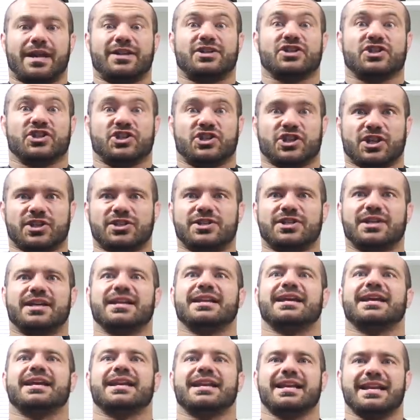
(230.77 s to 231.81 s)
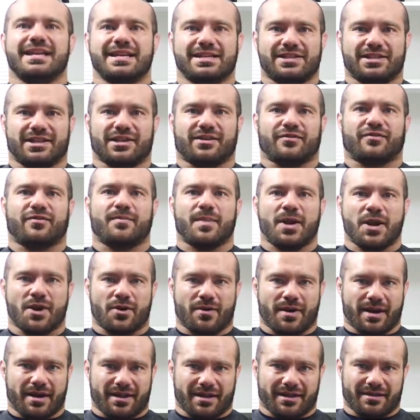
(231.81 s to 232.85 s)
it's just going to get easier from
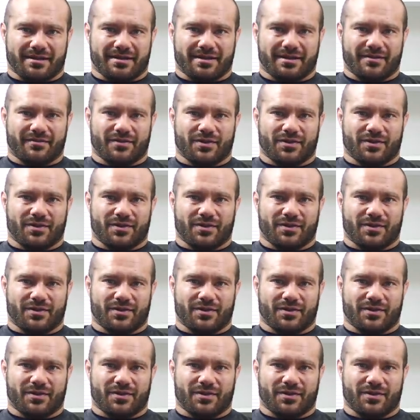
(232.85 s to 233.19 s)
here on in